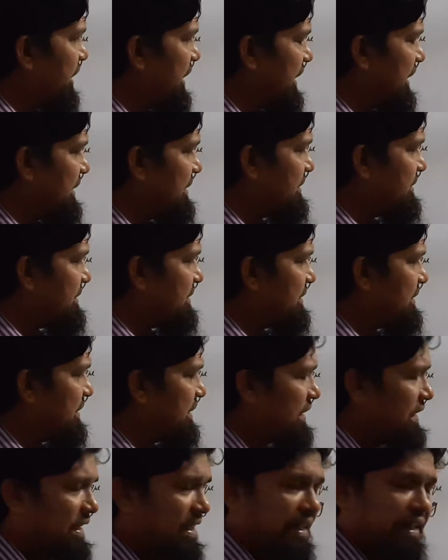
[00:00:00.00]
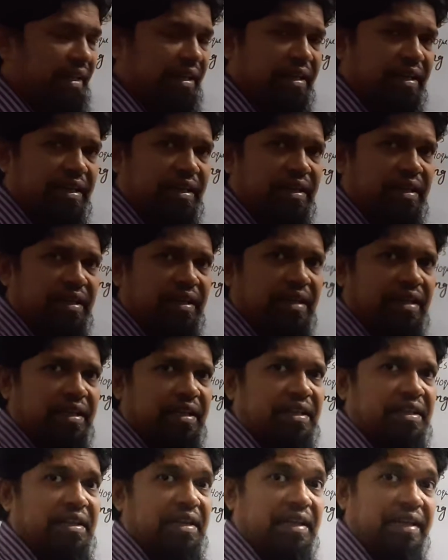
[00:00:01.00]
is
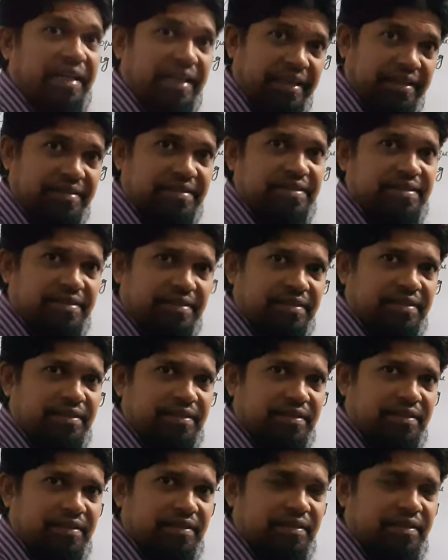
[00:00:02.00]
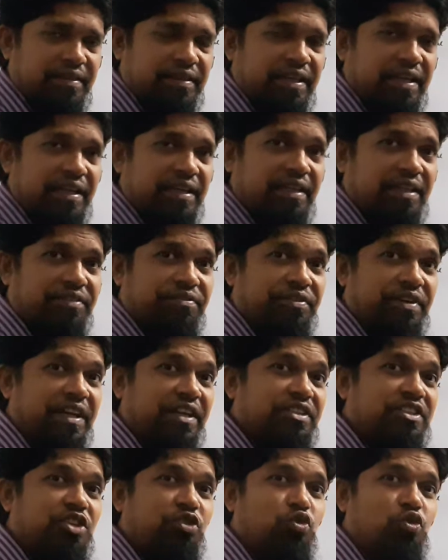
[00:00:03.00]
less, then the
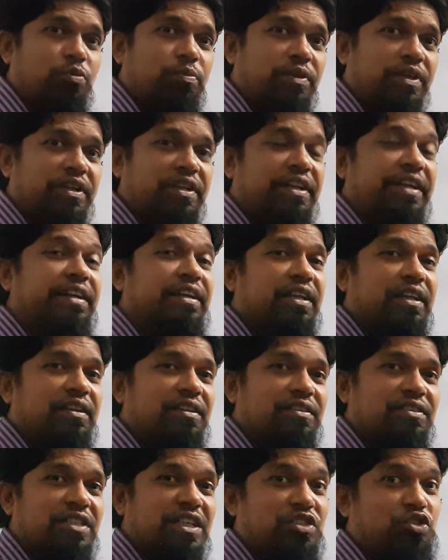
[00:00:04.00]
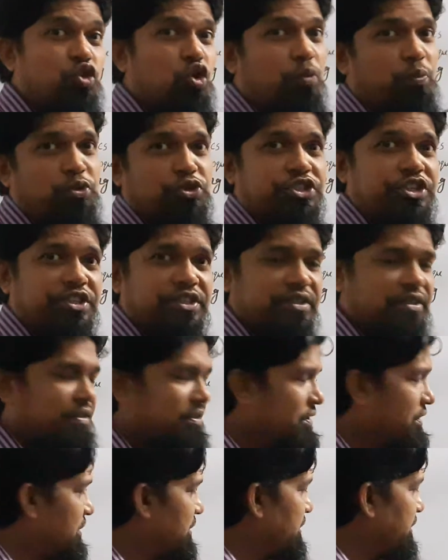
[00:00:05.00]
fraction will be greater. Just opposite.
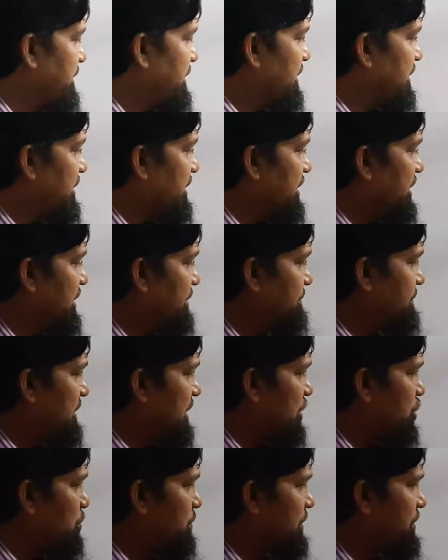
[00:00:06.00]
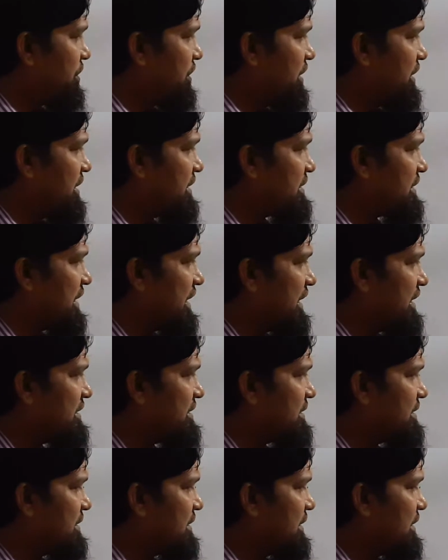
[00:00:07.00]
If the numerator is
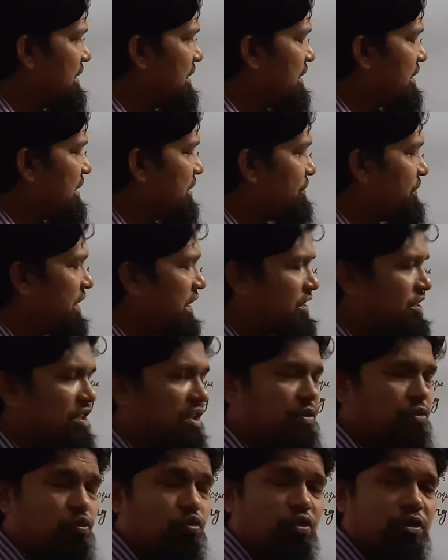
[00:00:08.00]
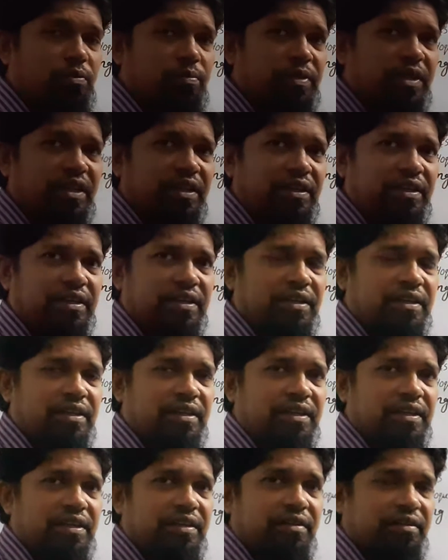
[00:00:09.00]
less, the fraction will be
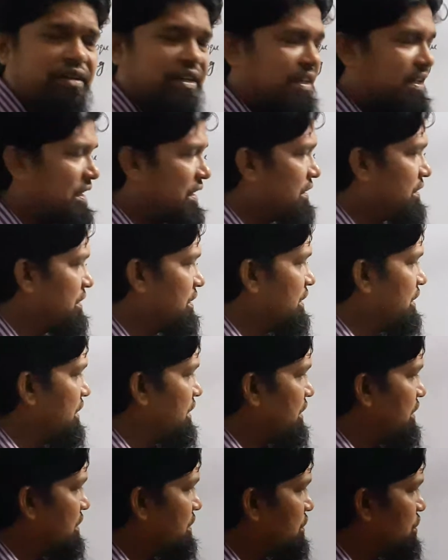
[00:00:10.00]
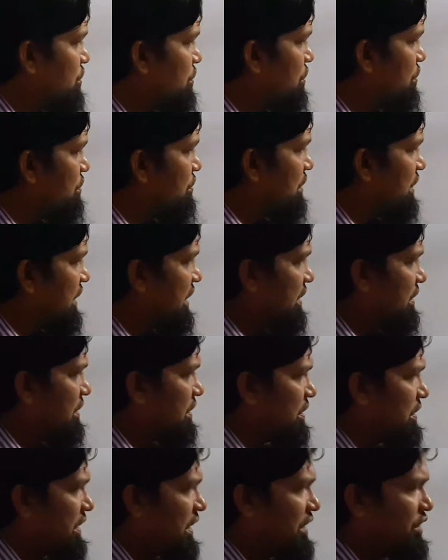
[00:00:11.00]
greater. So
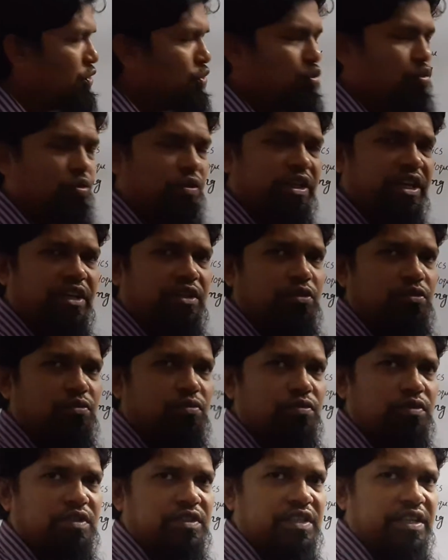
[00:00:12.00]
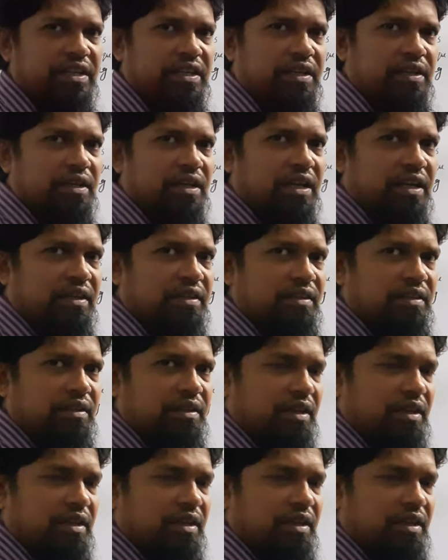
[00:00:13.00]
can you say